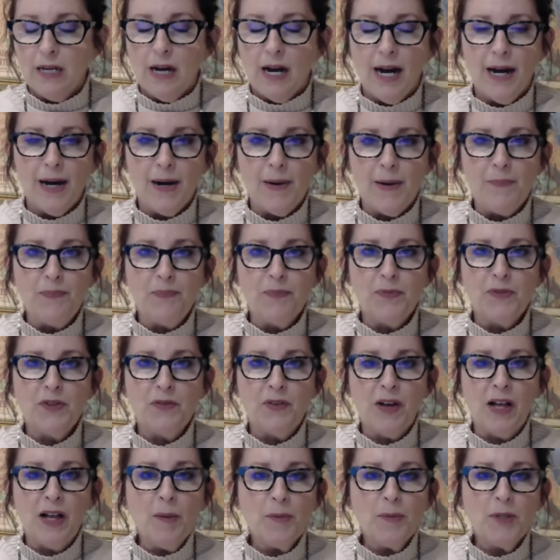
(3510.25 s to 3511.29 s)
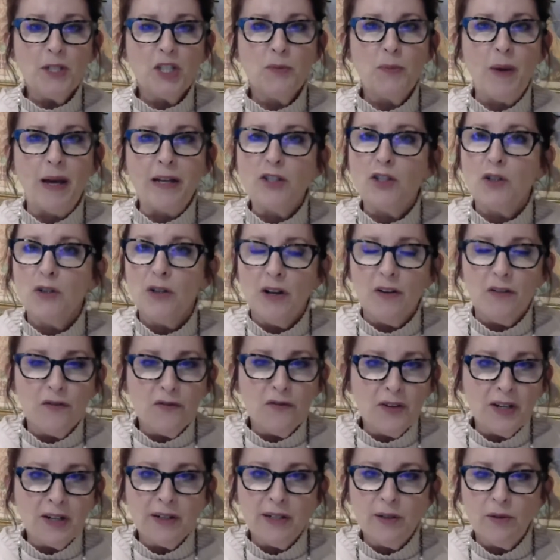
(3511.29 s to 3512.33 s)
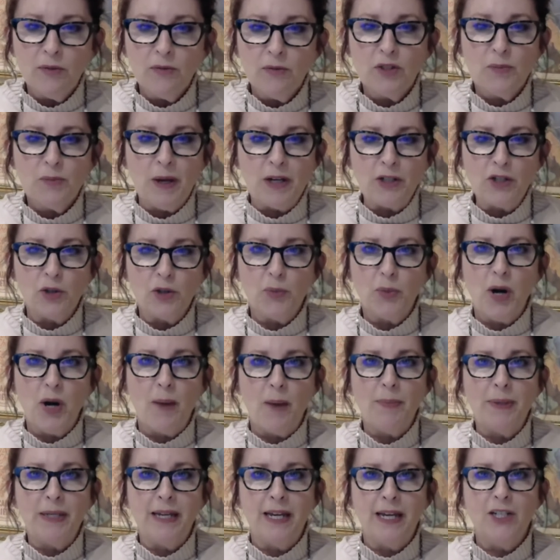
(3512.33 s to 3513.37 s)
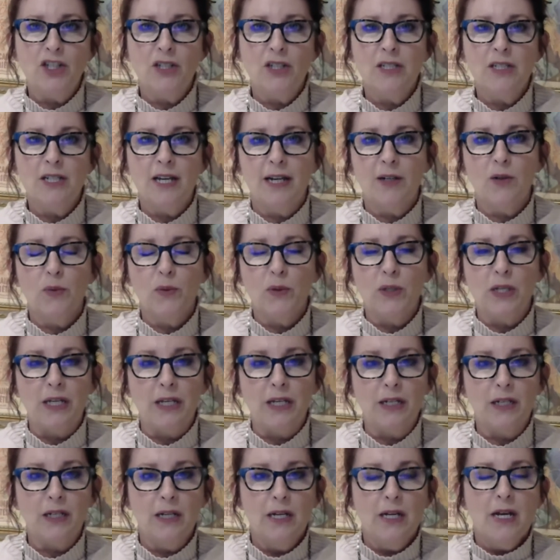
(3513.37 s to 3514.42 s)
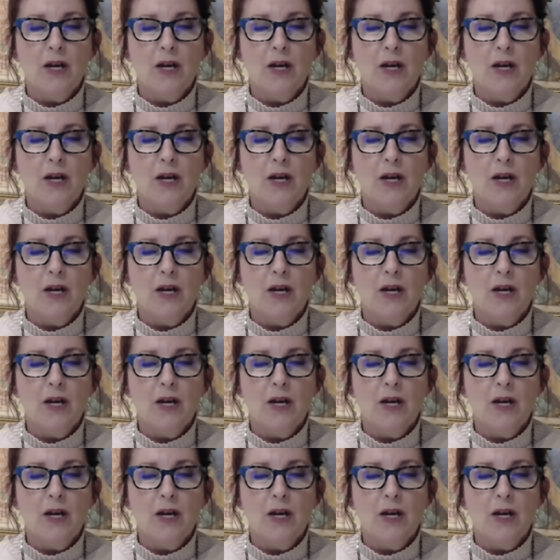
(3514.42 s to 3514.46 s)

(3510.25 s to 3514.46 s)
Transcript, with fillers: um, developed a special, a very special propagation technique